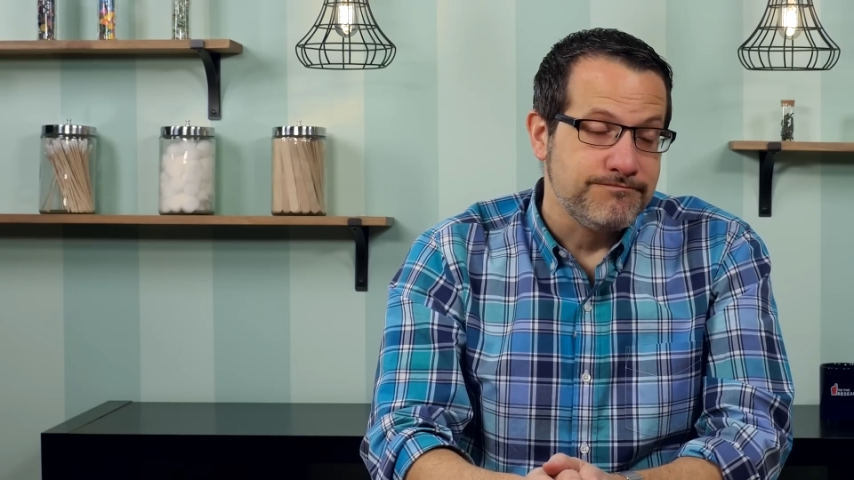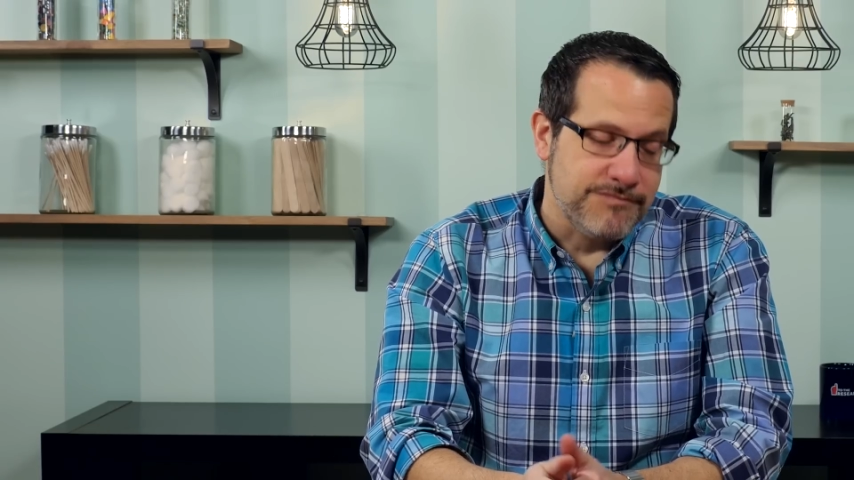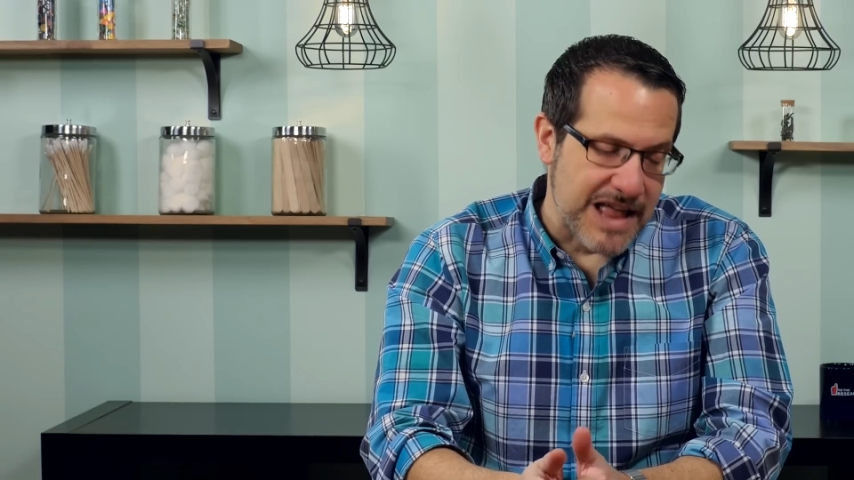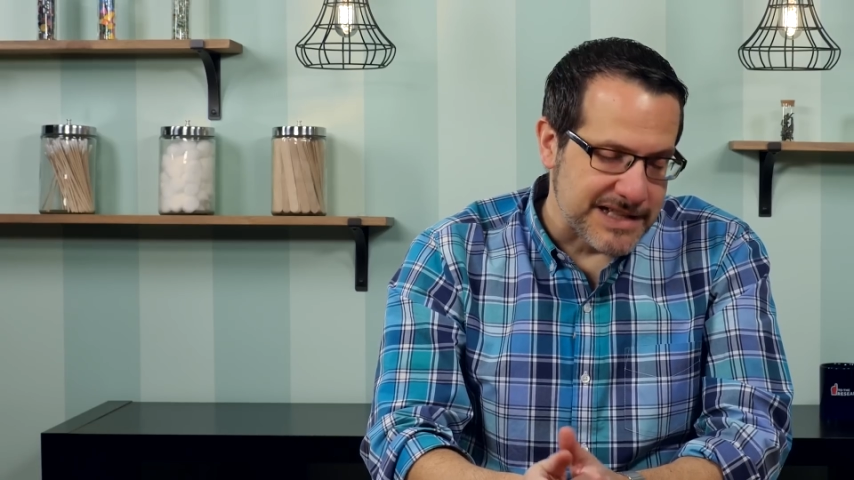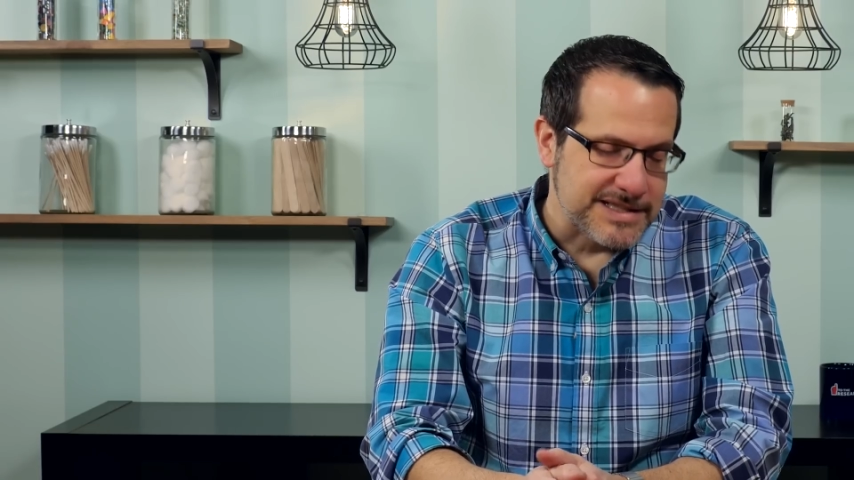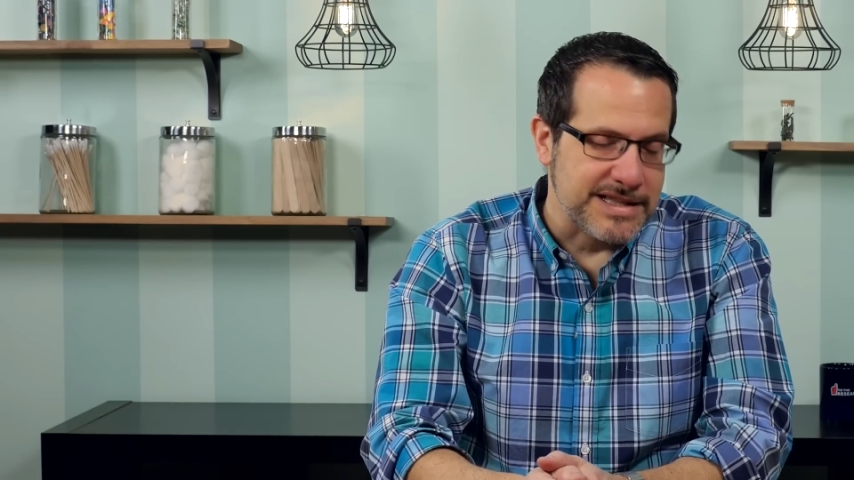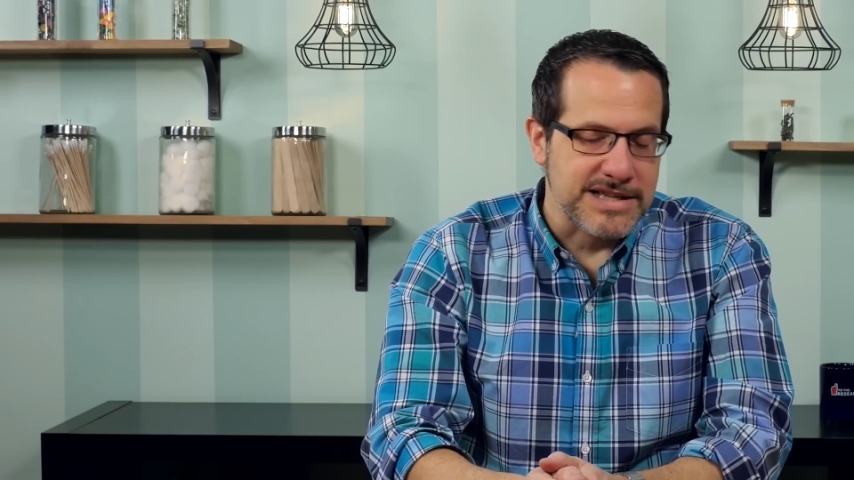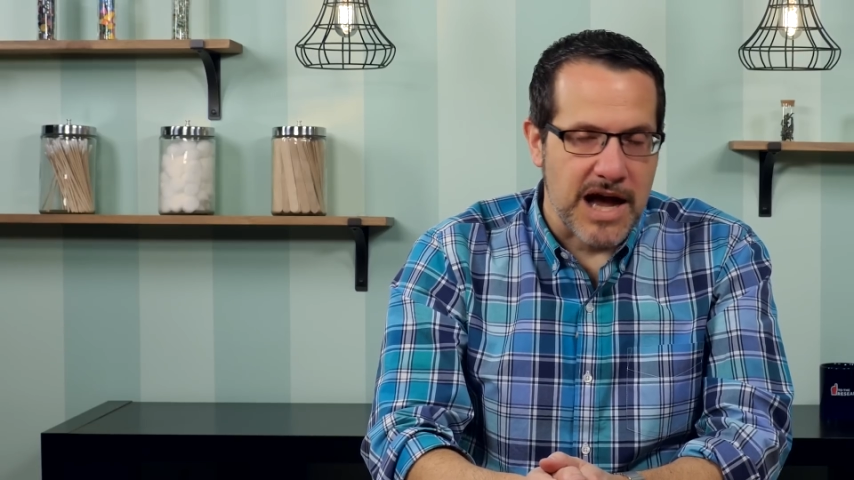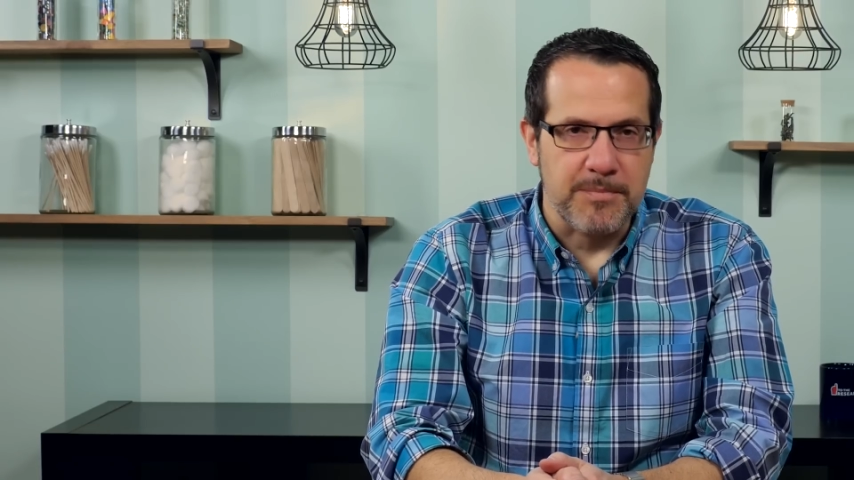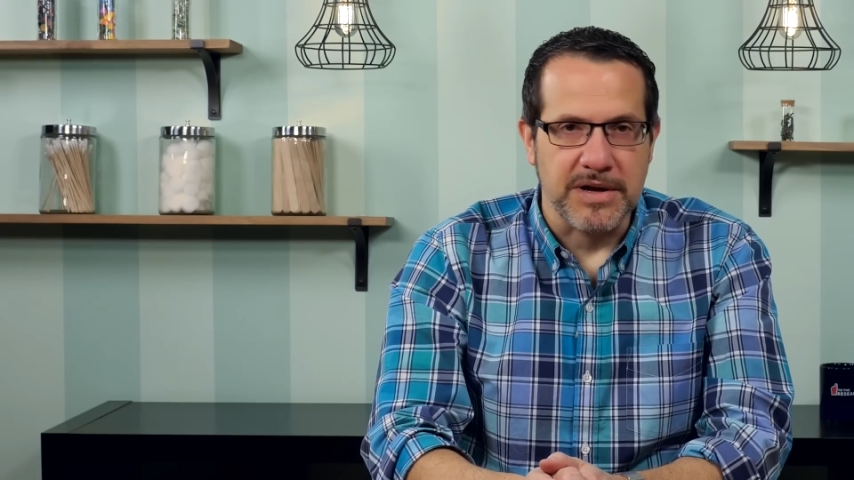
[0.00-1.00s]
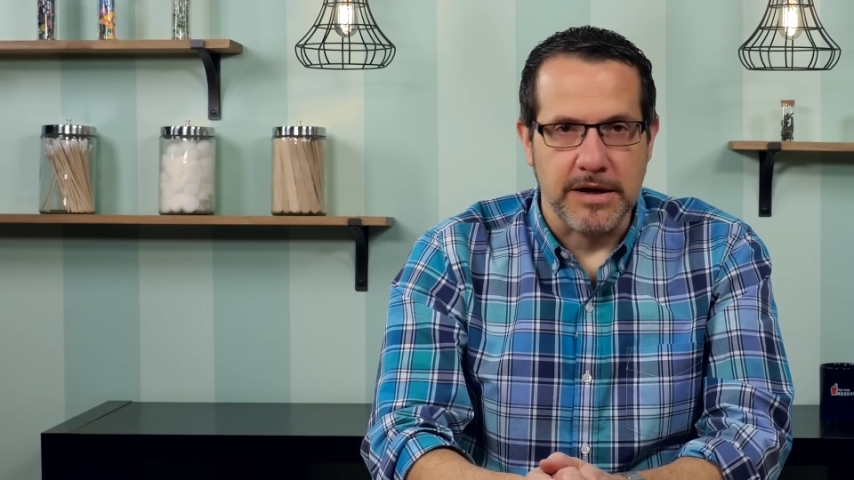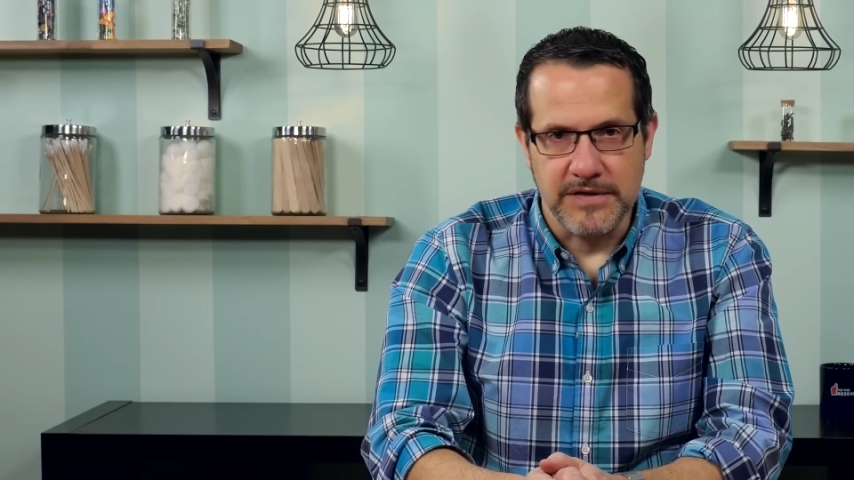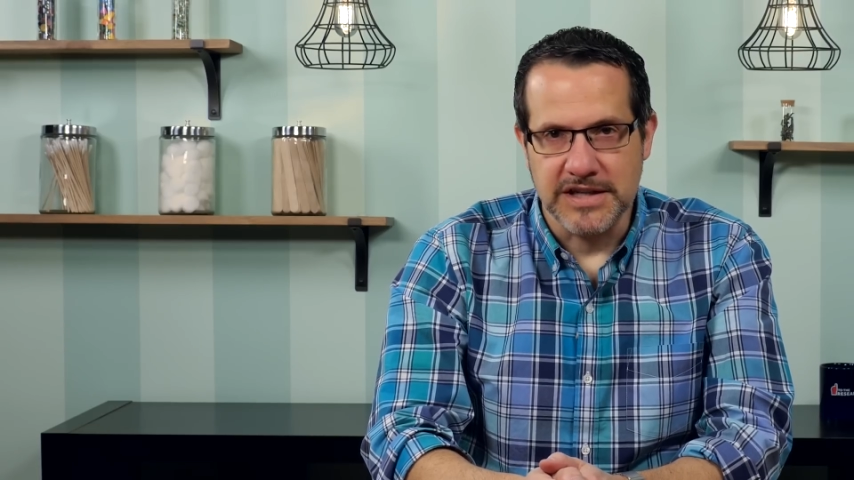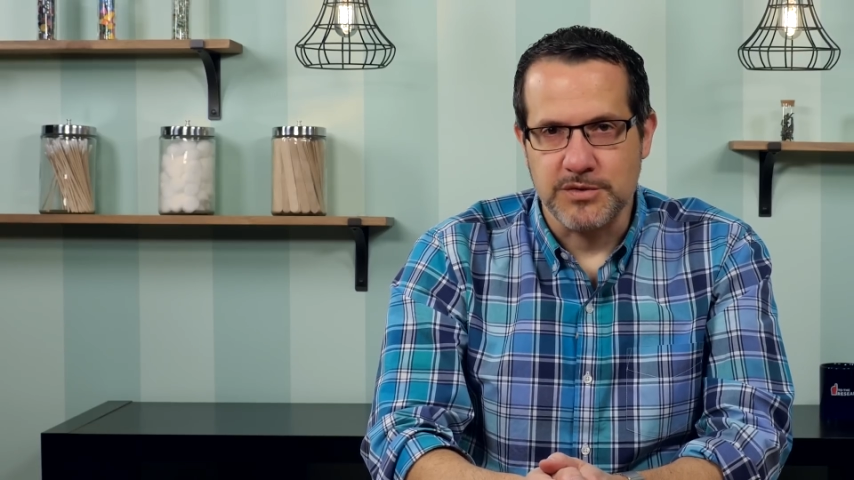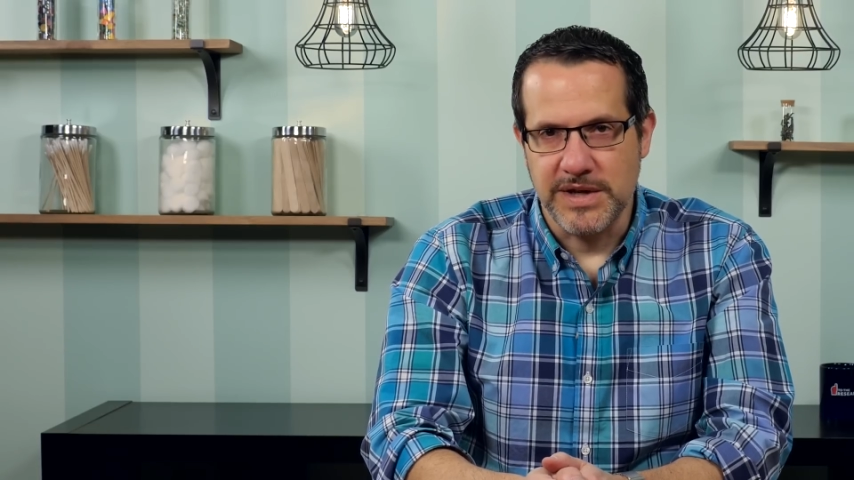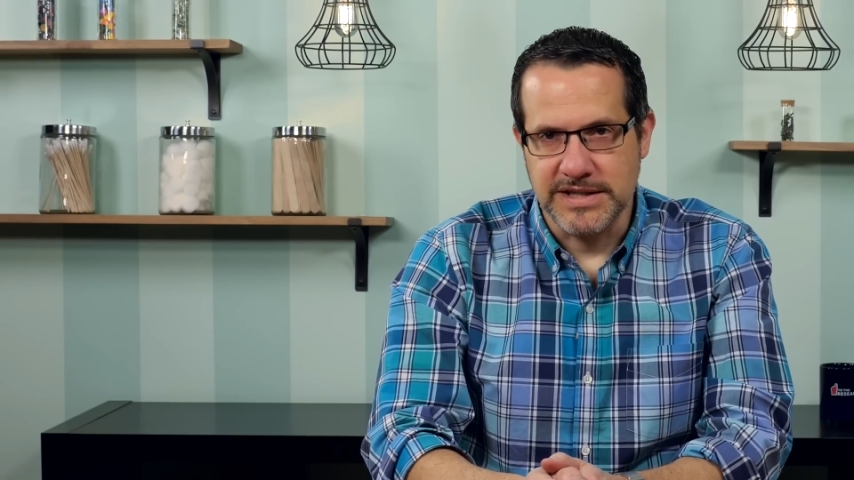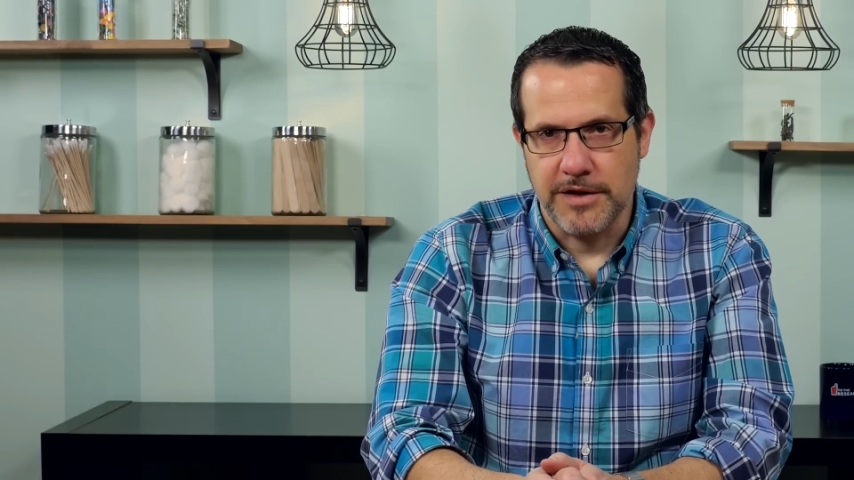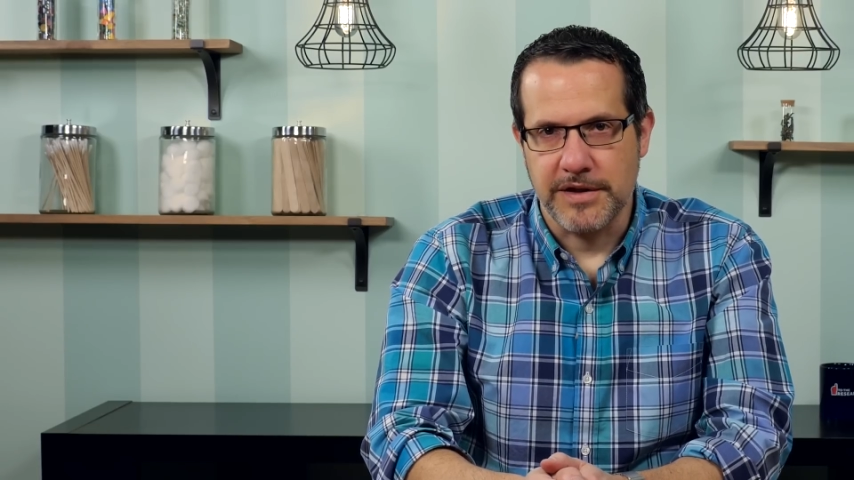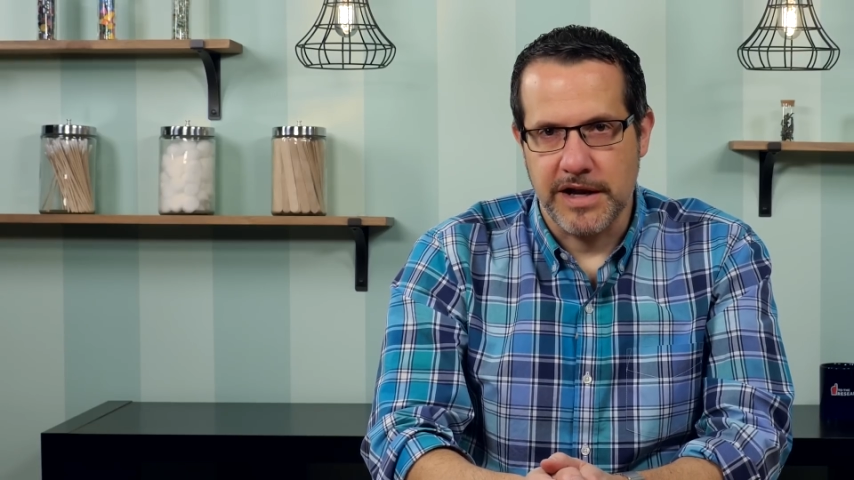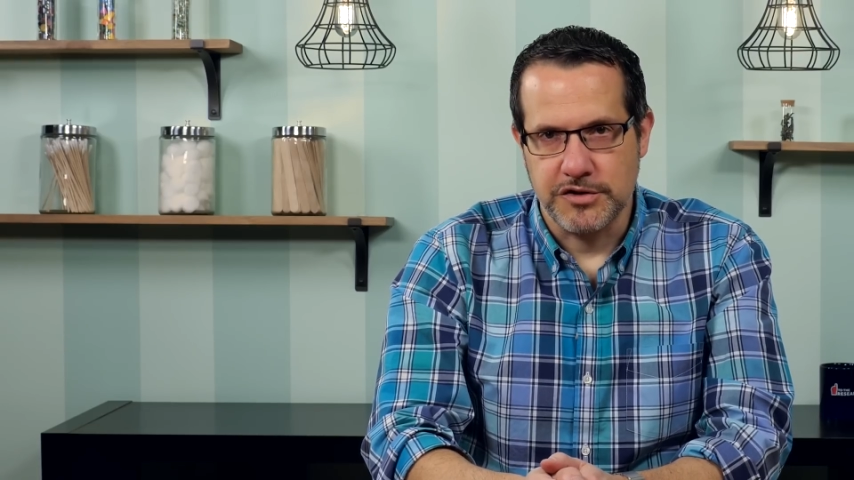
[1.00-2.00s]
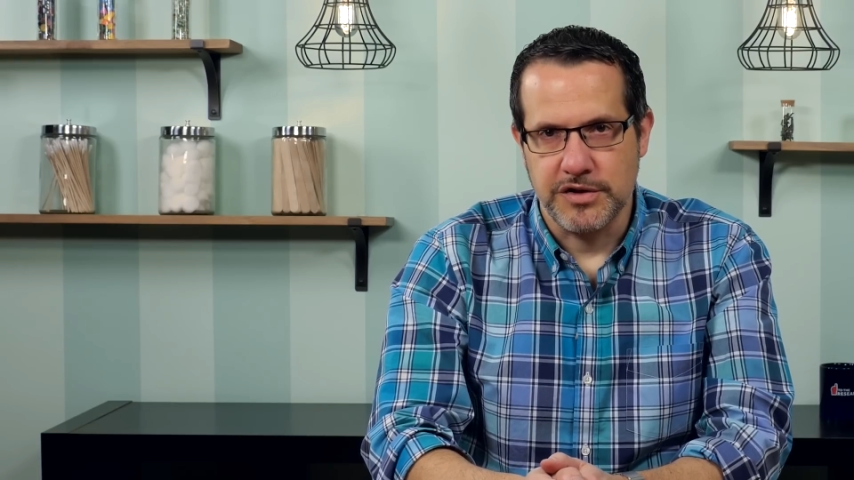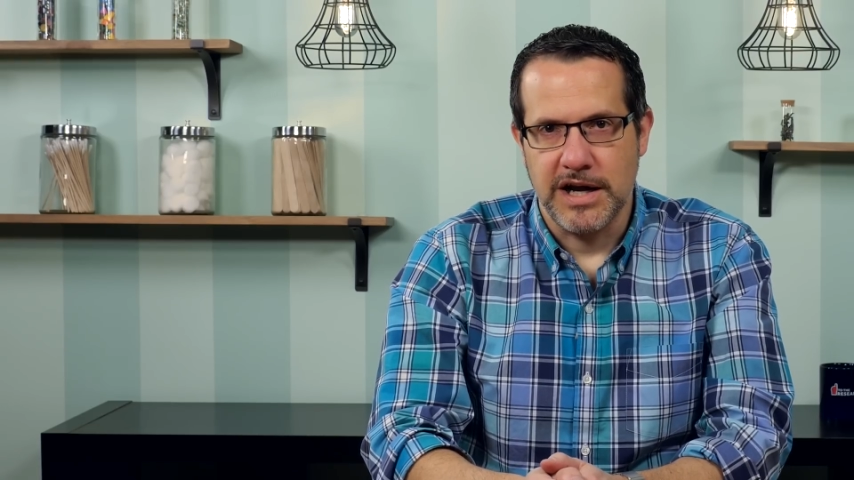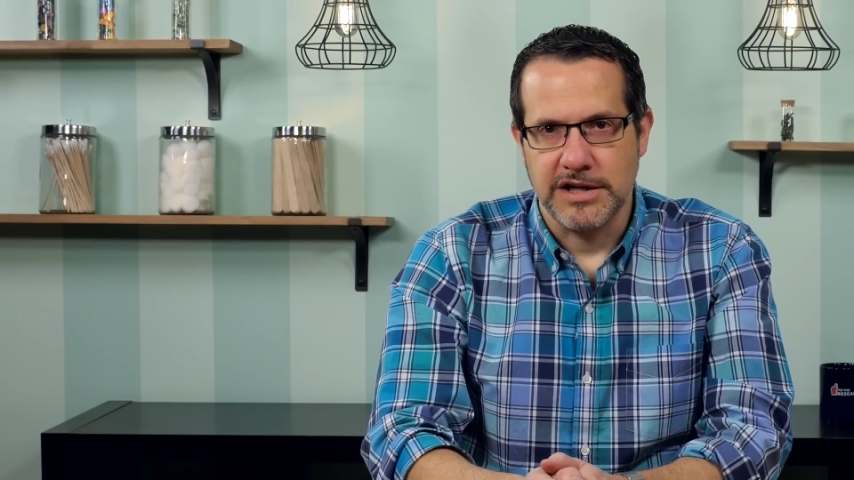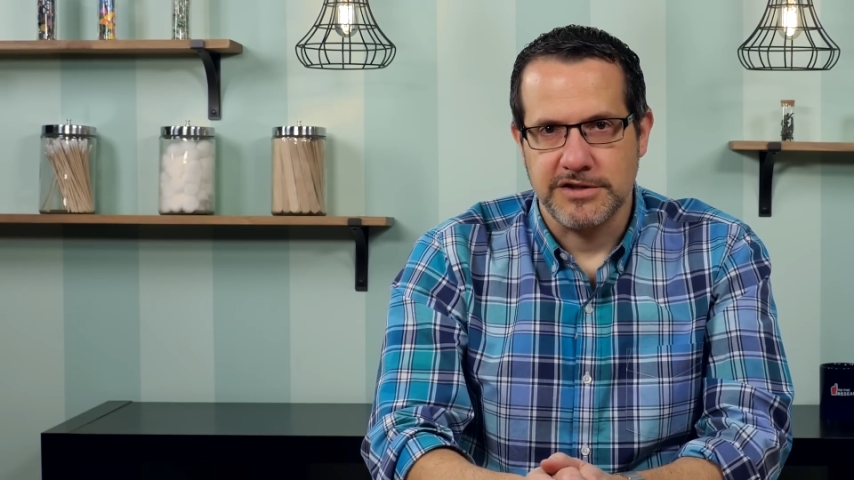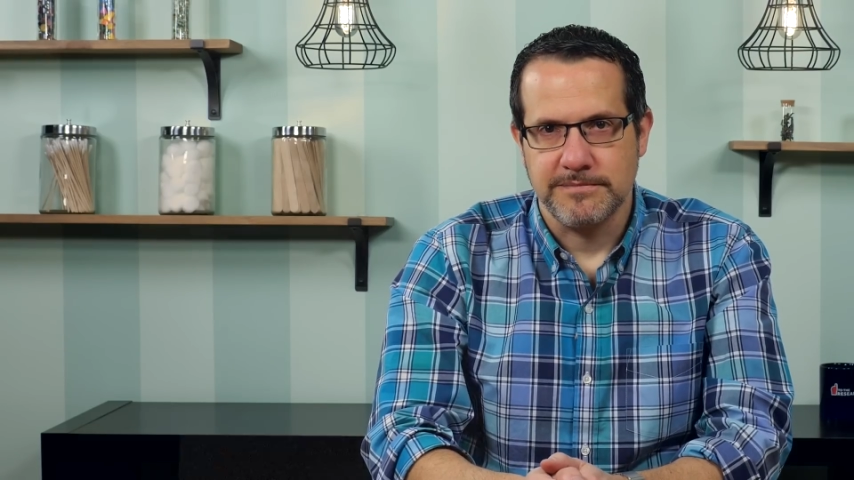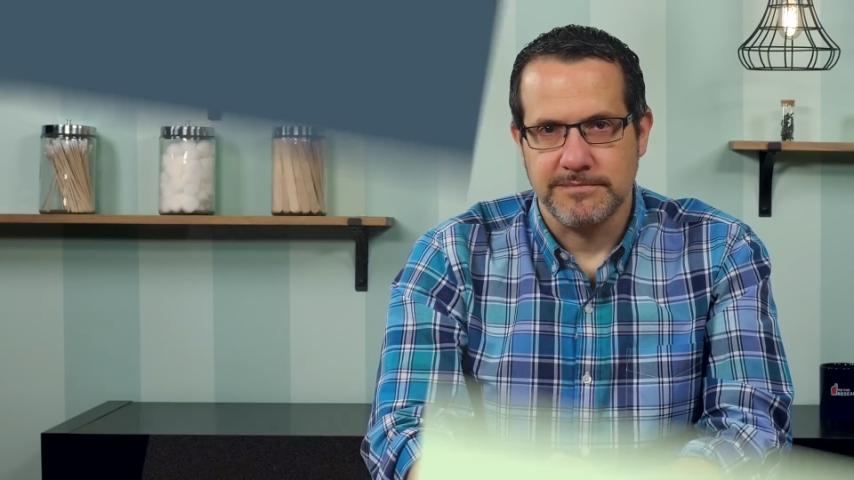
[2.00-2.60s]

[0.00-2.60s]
That's the topic of this week's Healthcare Triage.